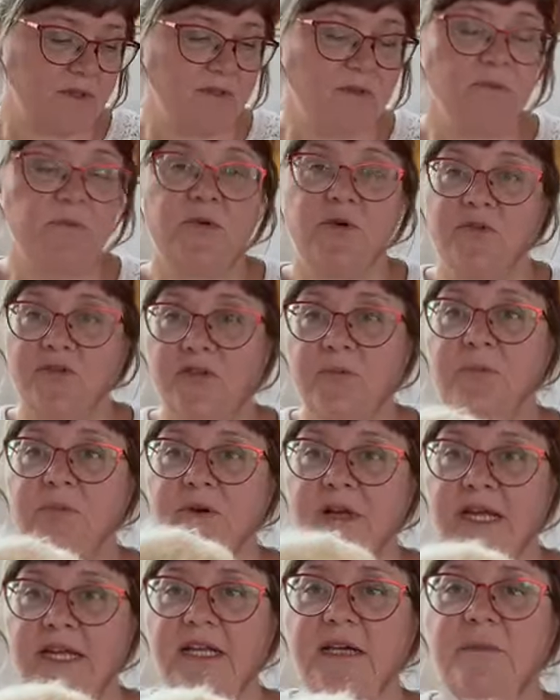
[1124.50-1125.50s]
both
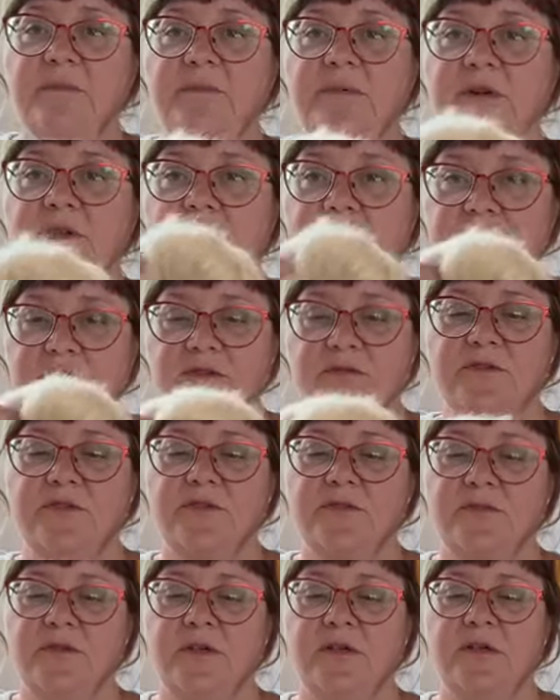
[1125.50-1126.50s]
brighter but also
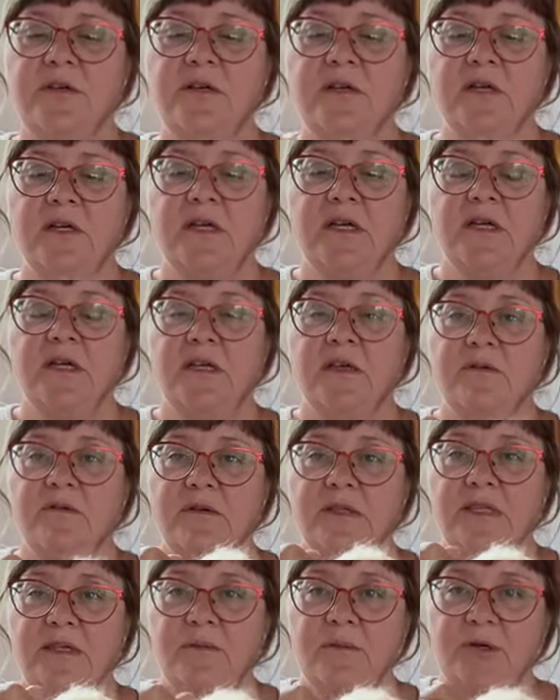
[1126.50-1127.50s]
stronger
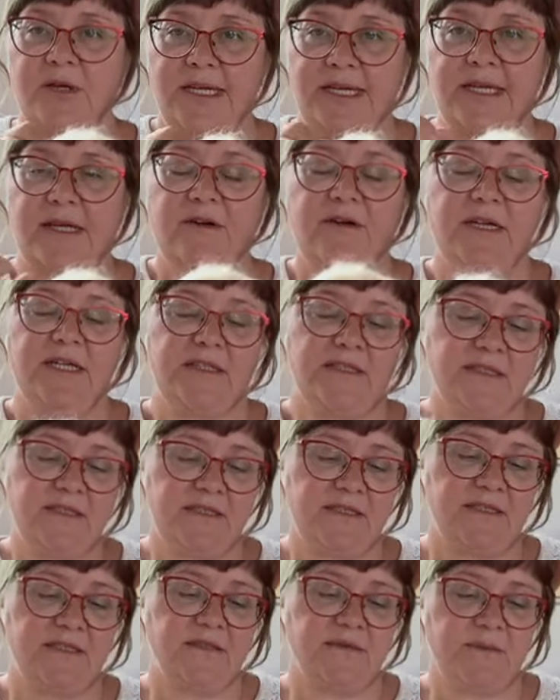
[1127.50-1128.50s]
with the mohair and the
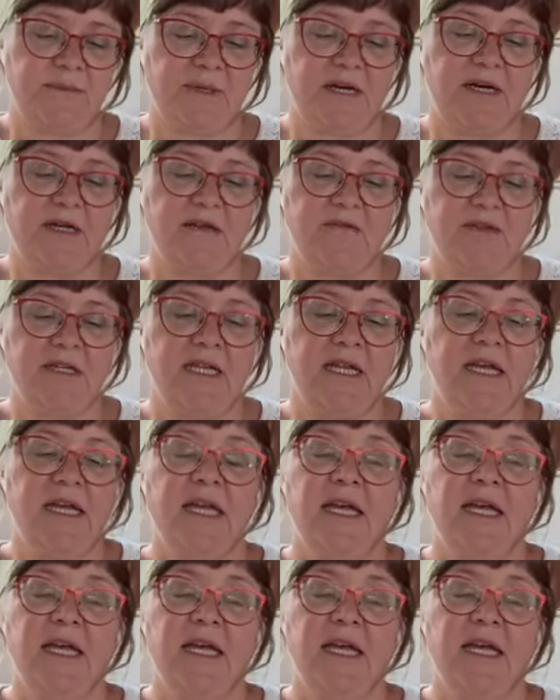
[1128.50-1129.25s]
silk part of it.